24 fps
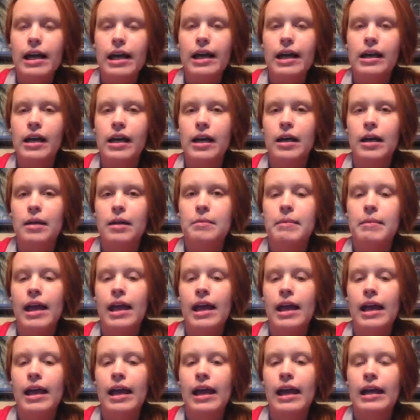
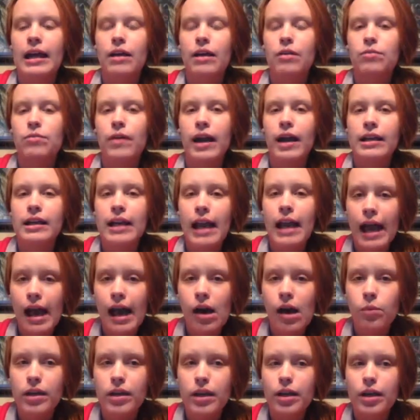And right
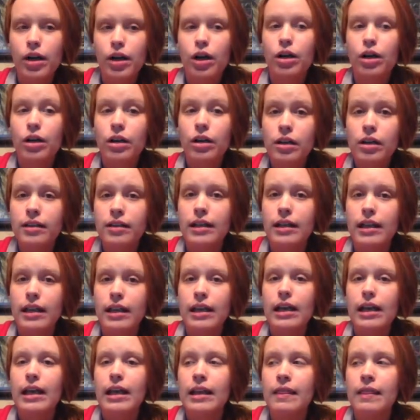now we are
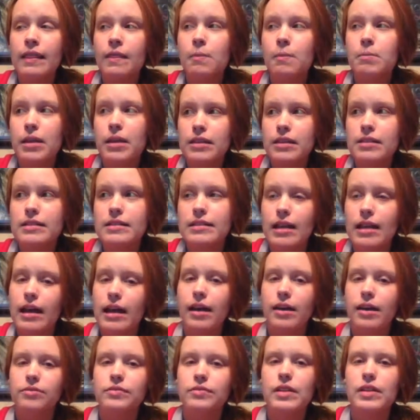currently in the midst
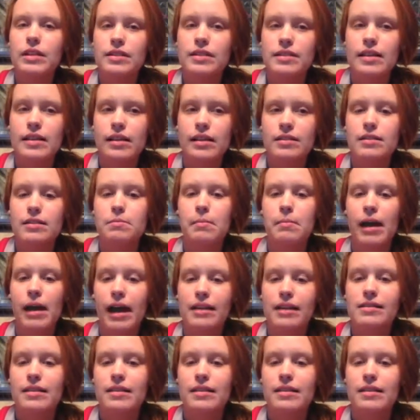of the 6th mass